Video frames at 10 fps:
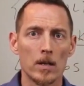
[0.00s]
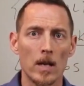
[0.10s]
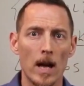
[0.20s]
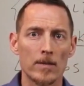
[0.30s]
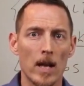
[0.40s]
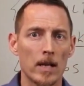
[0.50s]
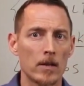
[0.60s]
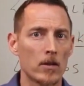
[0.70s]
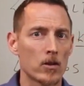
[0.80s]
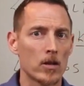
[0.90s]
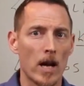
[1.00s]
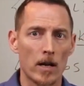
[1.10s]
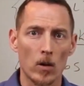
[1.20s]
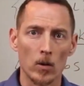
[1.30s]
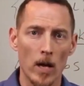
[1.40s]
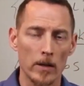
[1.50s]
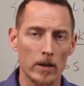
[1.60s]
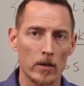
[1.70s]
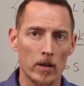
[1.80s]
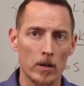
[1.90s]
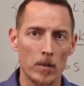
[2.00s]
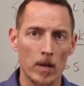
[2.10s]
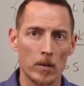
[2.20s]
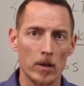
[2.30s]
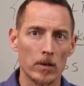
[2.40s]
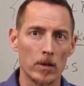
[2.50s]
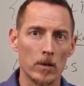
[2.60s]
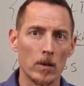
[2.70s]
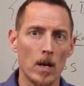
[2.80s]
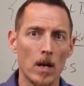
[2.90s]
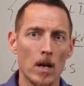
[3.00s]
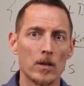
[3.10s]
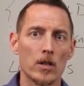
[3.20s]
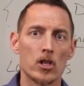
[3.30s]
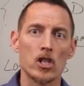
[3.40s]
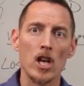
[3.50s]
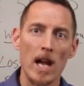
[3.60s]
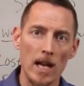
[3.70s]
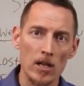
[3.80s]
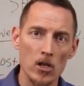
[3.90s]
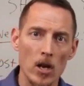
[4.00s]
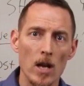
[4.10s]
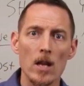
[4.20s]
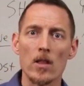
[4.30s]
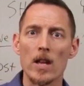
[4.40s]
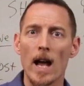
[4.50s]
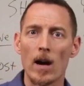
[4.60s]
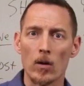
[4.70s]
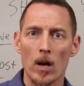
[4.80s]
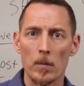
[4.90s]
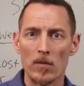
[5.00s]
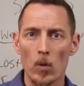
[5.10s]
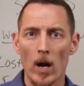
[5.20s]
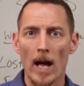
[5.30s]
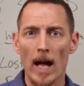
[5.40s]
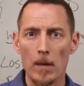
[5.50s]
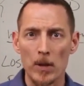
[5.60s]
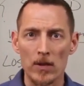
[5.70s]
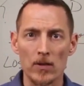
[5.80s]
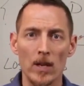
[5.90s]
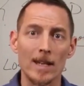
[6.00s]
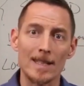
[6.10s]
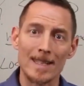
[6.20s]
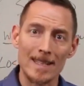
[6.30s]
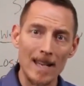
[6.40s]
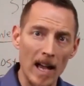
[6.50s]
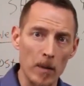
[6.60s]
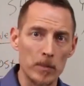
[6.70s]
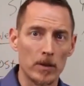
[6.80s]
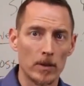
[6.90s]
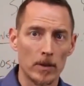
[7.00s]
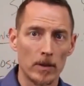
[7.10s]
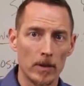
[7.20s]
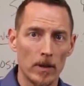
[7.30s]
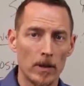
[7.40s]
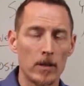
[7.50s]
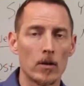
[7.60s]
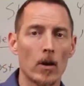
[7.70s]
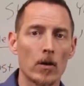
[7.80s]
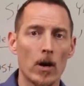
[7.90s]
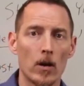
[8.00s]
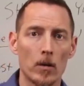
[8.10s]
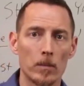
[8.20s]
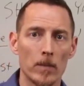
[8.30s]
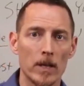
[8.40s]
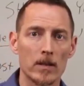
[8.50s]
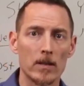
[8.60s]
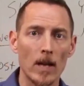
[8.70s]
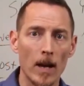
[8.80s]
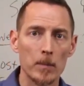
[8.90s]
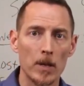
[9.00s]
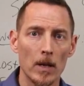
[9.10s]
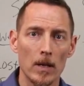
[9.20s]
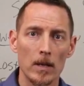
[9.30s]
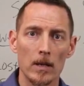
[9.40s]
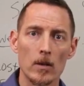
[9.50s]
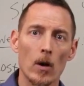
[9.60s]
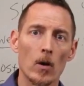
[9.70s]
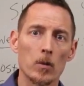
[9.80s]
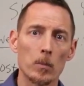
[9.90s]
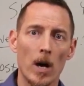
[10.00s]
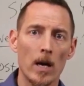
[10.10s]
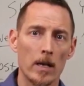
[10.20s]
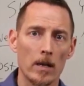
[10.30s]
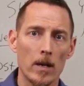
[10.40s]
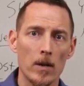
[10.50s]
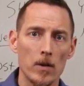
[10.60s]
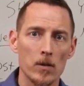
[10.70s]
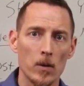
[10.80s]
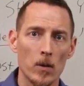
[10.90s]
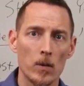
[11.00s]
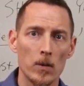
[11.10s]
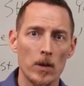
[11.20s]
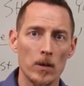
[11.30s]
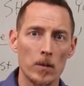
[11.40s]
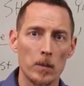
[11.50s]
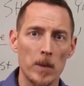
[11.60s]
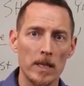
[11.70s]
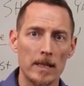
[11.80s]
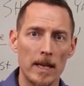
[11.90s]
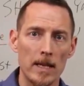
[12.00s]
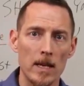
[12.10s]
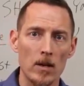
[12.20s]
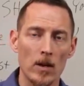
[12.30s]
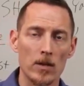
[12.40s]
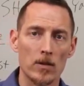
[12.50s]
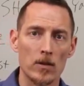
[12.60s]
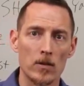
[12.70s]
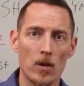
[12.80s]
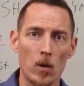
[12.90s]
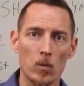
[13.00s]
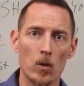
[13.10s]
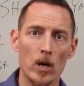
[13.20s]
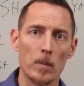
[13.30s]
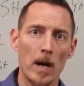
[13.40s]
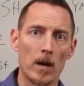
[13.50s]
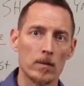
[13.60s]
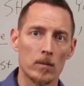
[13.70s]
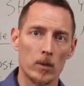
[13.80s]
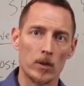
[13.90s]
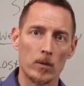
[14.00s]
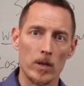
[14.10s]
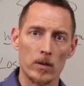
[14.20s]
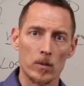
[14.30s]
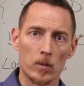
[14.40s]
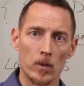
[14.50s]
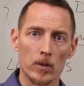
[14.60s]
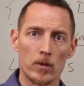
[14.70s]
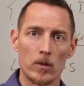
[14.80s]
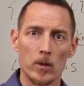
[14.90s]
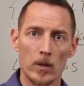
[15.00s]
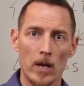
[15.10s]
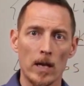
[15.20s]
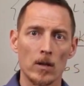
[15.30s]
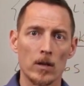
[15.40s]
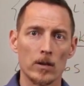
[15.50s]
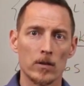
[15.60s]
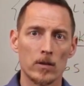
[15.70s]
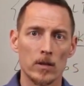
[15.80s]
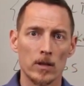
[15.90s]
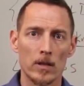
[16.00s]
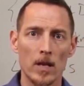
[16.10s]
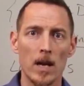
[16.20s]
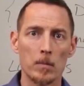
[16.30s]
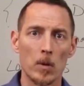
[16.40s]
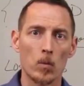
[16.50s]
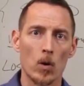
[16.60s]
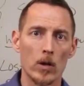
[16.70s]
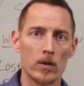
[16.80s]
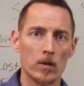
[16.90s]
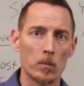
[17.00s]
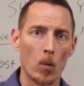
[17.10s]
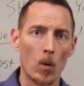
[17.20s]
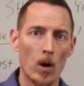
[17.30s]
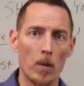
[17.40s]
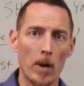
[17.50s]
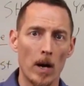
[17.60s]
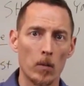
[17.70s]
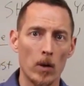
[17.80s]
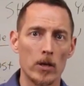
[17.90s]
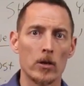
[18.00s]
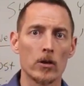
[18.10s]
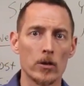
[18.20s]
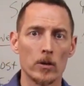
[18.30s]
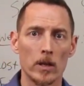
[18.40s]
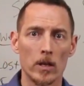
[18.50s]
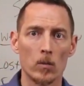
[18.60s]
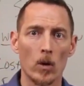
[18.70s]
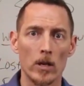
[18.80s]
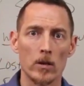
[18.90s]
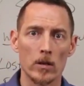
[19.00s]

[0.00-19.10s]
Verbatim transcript: to navigate it. There's not a whole lot that you're going to be able to do to change the outcome of what happens, except in your own home, except in your own body. So, you know, the big thing here is, is don't worry about what the rest of the world is doing or how long this is going to take, but worry some more about what you're doing and what